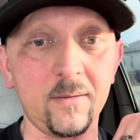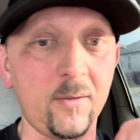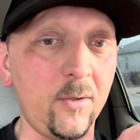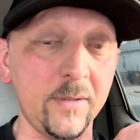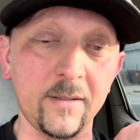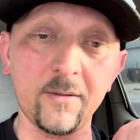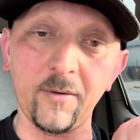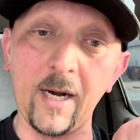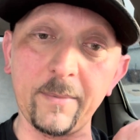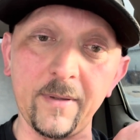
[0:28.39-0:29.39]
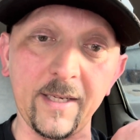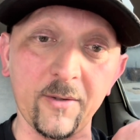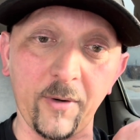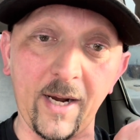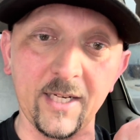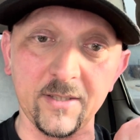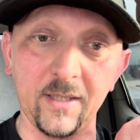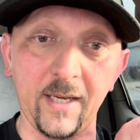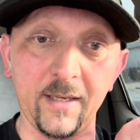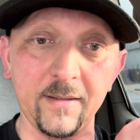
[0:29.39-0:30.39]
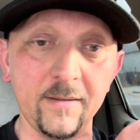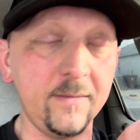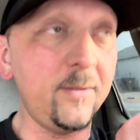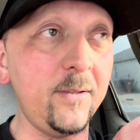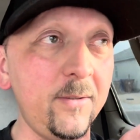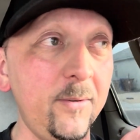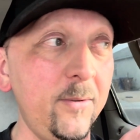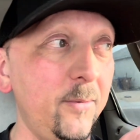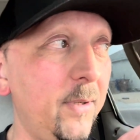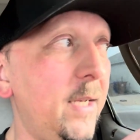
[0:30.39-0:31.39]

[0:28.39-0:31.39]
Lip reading: holy crap, did they crash land. The